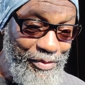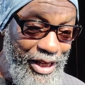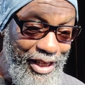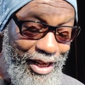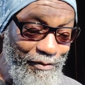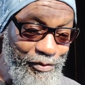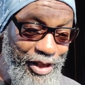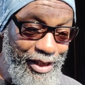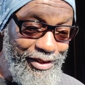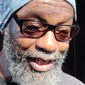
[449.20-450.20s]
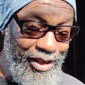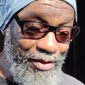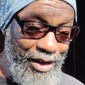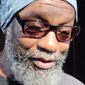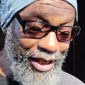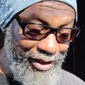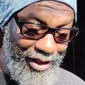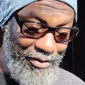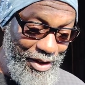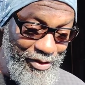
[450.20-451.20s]
They can't. They, they don't have. They, they
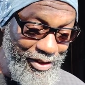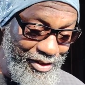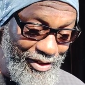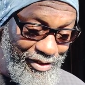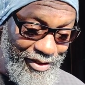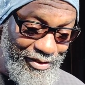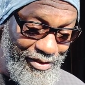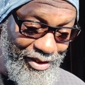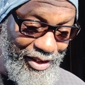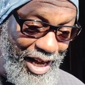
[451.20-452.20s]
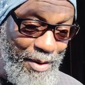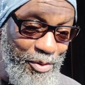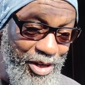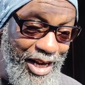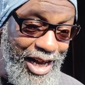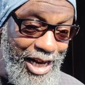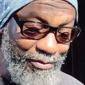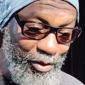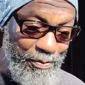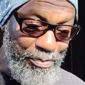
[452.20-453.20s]
don't have the, the, the, the hammer and the
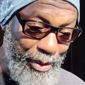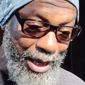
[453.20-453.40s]
anvil